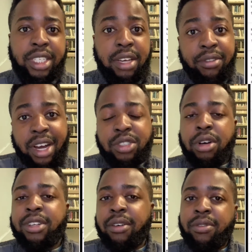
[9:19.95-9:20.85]
Gift guides
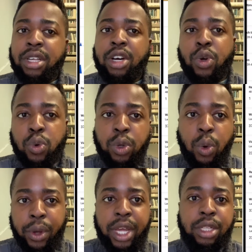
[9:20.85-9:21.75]
are definitely a cool
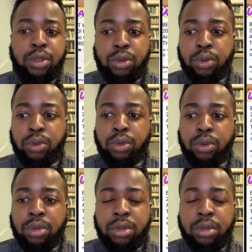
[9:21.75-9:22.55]
way to